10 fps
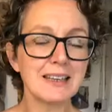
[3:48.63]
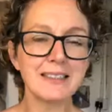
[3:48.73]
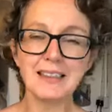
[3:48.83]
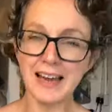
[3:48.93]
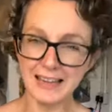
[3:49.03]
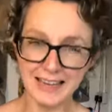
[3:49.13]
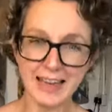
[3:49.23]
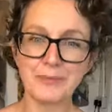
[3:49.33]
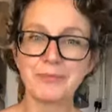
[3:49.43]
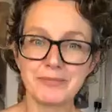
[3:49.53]
that
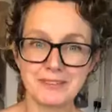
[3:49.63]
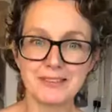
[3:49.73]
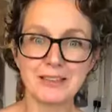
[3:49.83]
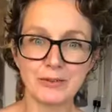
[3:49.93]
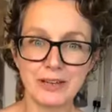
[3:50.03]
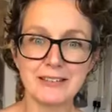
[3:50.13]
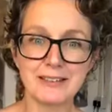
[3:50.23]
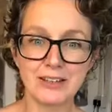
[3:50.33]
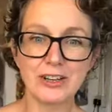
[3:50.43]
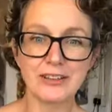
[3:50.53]
again, it's
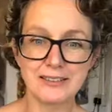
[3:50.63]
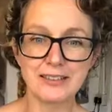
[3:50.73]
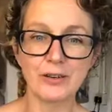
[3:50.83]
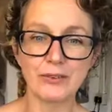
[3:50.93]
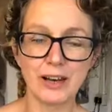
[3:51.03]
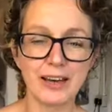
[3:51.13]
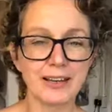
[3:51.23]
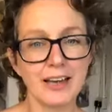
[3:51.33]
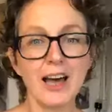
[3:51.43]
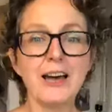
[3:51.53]
another silver
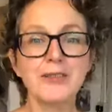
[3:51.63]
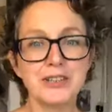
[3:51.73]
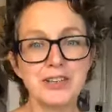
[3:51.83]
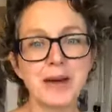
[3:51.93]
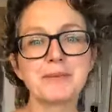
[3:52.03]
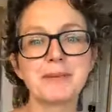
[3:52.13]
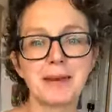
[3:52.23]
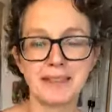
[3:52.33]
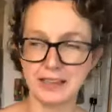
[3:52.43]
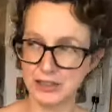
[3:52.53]
lining. I've got time to
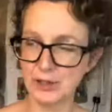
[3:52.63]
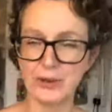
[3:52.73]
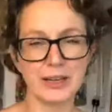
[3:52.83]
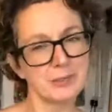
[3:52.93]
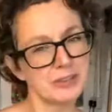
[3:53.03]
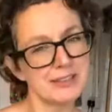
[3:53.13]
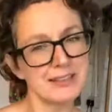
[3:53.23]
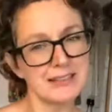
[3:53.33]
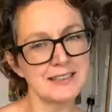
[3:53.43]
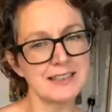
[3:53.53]
make that tunic. I'm just
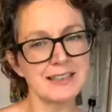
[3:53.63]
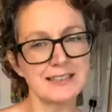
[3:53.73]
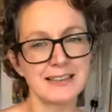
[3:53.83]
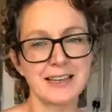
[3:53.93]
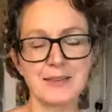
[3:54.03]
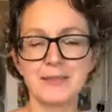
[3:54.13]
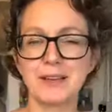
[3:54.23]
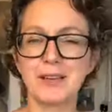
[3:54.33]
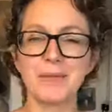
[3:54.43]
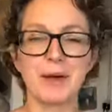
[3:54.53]
setting in the sleeves
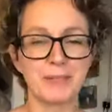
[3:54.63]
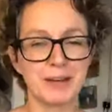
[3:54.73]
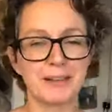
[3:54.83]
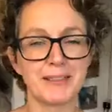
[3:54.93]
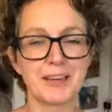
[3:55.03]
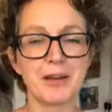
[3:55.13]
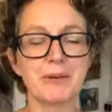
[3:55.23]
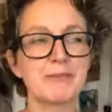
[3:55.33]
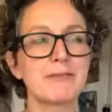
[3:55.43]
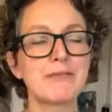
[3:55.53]
at the moment and they're
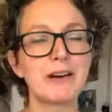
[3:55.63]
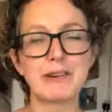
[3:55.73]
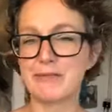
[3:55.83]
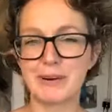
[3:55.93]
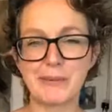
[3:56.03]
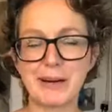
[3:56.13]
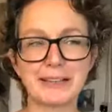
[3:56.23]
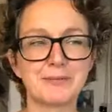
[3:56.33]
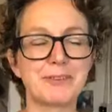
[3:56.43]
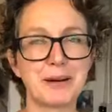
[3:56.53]
going very, very well.
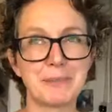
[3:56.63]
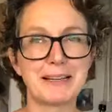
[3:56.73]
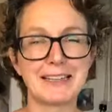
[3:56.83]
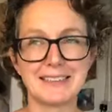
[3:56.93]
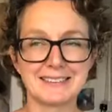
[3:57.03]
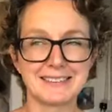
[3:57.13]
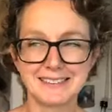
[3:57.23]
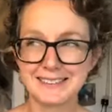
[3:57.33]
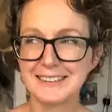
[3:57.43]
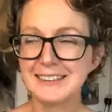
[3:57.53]
Very pleased.
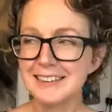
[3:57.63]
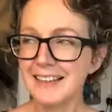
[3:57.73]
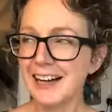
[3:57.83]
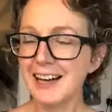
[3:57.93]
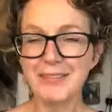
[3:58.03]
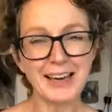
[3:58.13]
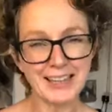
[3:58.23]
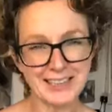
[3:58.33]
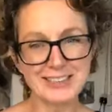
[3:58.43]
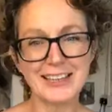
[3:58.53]
I've
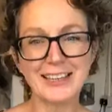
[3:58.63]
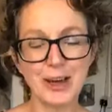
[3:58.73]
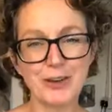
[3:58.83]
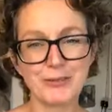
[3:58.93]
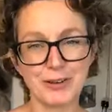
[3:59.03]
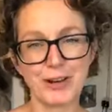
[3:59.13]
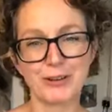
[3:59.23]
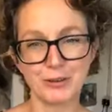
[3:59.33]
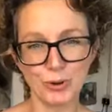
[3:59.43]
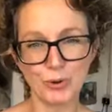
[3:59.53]
actually
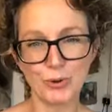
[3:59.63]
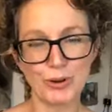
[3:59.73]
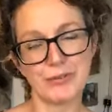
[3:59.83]
overlocked all of